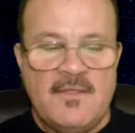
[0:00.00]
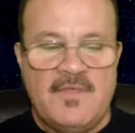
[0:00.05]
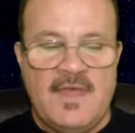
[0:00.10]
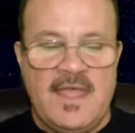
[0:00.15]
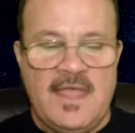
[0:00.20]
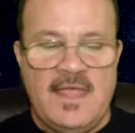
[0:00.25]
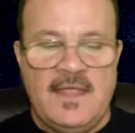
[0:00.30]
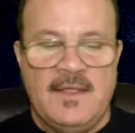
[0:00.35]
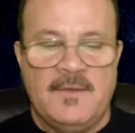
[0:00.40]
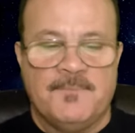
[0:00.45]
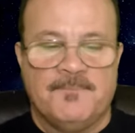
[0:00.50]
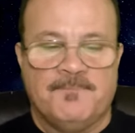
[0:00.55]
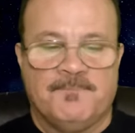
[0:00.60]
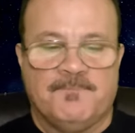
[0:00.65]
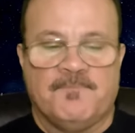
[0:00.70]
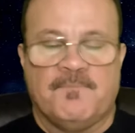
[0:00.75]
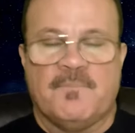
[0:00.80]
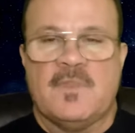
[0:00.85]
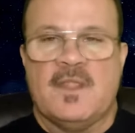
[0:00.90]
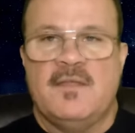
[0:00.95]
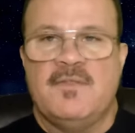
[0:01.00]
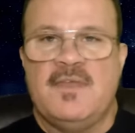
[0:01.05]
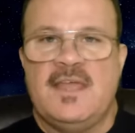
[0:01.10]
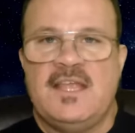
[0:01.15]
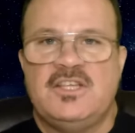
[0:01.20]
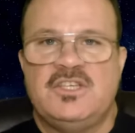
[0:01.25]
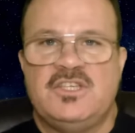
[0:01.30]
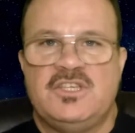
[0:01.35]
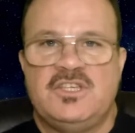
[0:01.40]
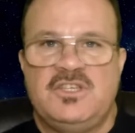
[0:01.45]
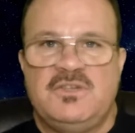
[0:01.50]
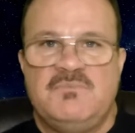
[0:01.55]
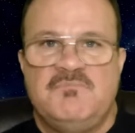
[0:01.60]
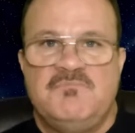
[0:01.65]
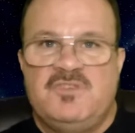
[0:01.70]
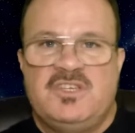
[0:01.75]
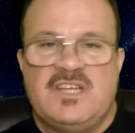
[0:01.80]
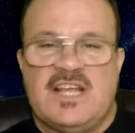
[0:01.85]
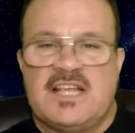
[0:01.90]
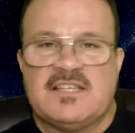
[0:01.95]
They, they
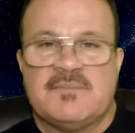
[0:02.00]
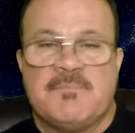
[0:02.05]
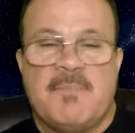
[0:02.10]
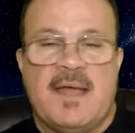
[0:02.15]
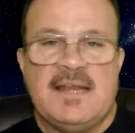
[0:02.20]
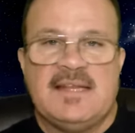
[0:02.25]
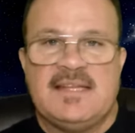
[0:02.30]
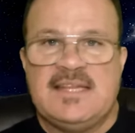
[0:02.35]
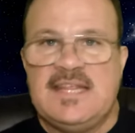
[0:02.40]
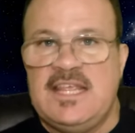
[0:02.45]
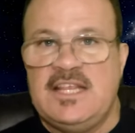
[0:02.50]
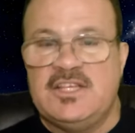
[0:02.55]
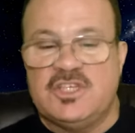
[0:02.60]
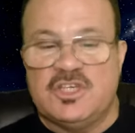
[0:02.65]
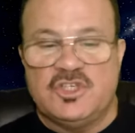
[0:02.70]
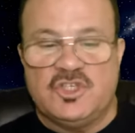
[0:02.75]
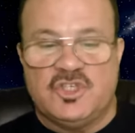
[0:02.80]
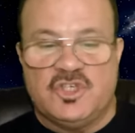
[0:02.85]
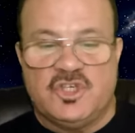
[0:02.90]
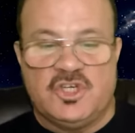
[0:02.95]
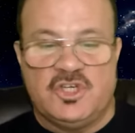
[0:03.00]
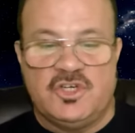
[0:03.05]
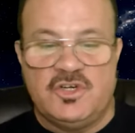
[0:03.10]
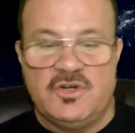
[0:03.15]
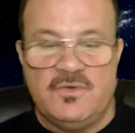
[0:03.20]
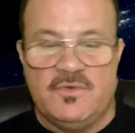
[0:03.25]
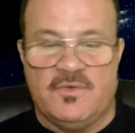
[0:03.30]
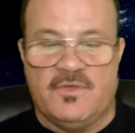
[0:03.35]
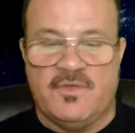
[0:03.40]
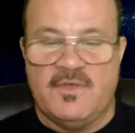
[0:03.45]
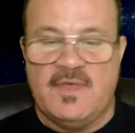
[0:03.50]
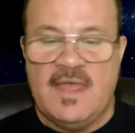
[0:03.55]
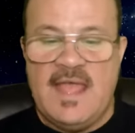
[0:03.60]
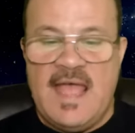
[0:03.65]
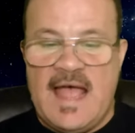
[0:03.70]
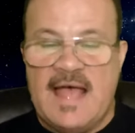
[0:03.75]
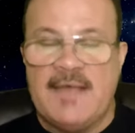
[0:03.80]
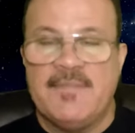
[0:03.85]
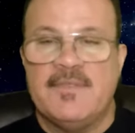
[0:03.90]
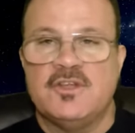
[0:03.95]
just might teach truth,
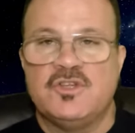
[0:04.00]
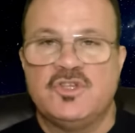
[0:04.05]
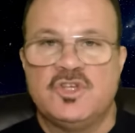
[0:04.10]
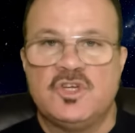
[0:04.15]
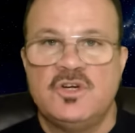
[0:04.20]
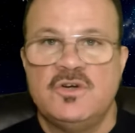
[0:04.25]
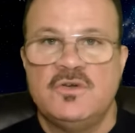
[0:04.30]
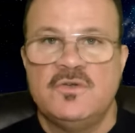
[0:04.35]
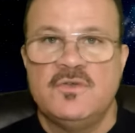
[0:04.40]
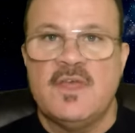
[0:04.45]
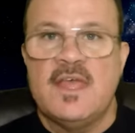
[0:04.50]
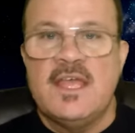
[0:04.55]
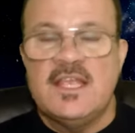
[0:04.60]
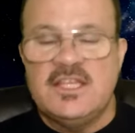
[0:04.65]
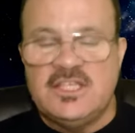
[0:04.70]
and the truth